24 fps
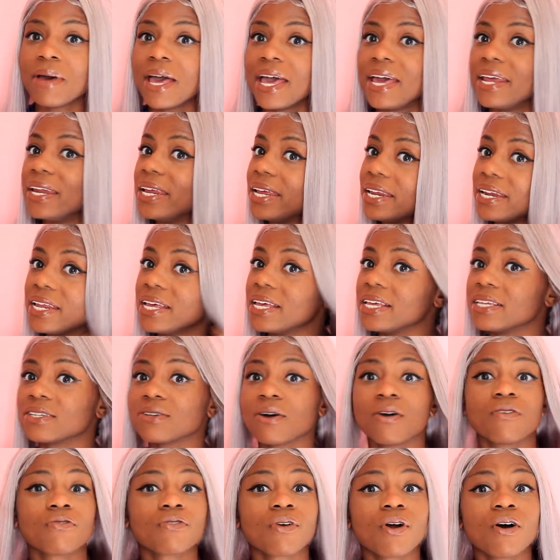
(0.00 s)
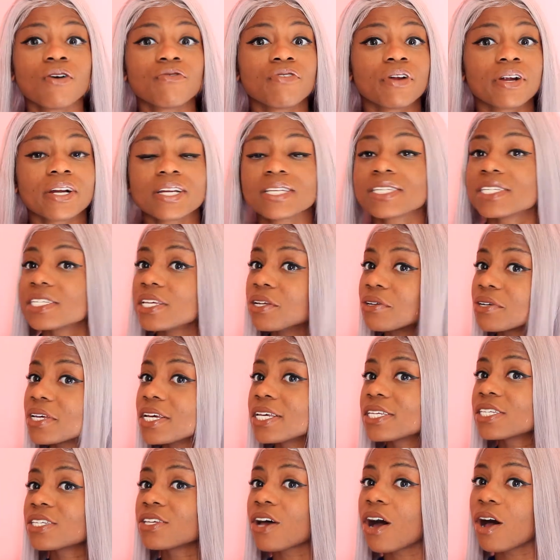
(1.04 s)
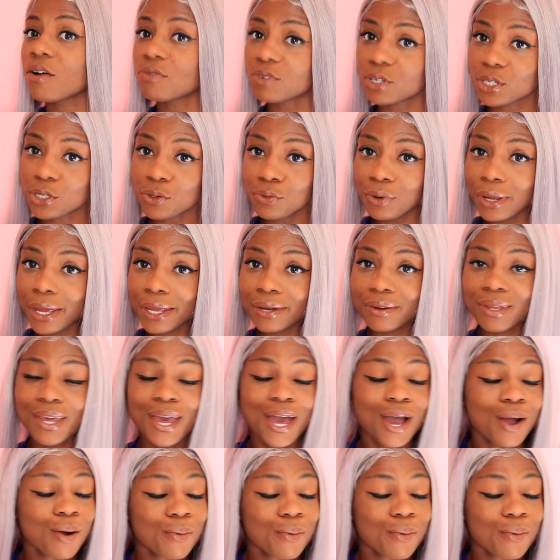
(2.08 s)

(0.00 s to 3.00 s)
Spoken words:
And it is overall very silky, soft unit.